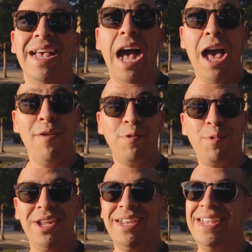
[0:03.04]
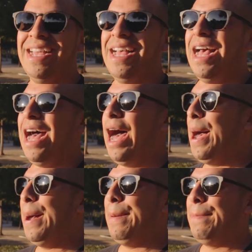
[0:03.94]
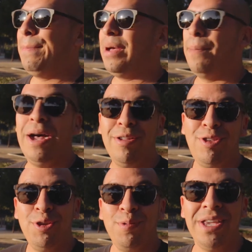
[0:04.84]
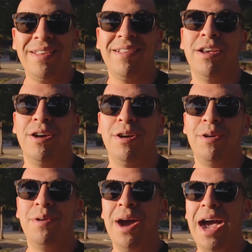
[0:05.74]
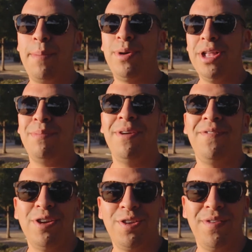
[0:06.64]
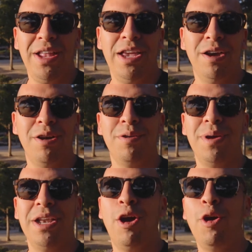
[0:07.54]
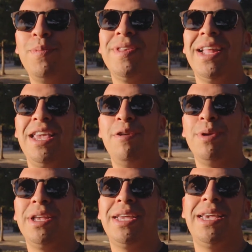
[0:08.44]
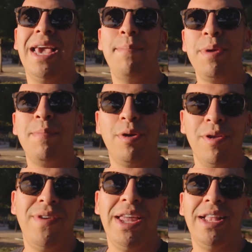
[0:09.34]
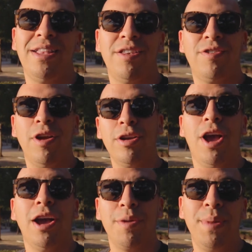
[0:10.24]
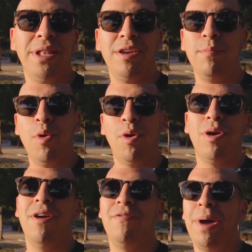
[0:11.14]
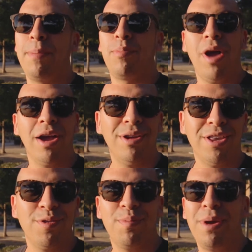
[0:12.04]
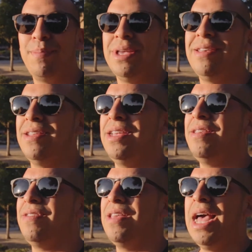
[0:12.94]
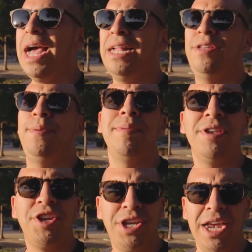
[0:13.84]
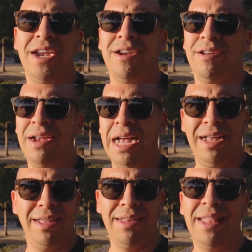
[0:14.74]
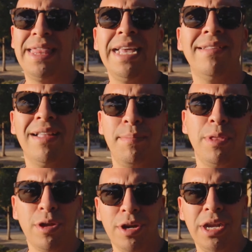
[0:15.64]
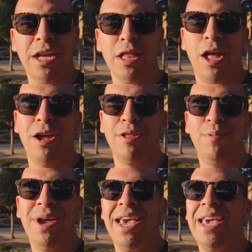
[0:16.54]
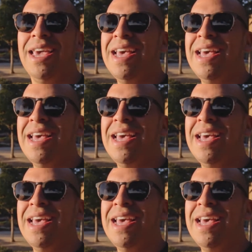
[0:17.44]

Hi everyone. About 2 weeks ago, I put up my first video in hopes that it would get me motivated to start documenting more of my progress with my business and to be able to share the things that I'm learning along the way.